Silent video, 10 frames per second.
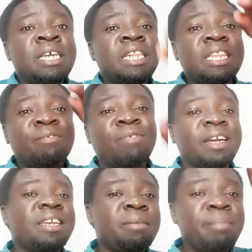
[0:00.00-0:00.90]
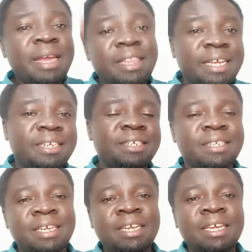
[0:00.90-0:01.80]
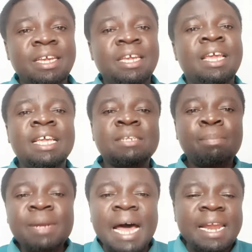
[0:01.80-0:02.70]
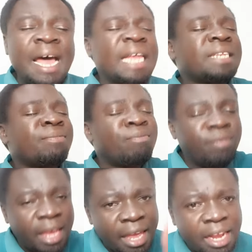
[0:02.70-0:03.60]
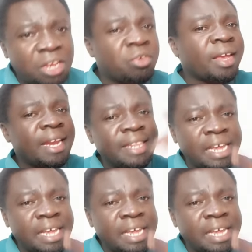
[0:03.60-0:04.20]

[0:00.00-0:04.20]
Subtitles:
The fact remains that his plan has failed to get the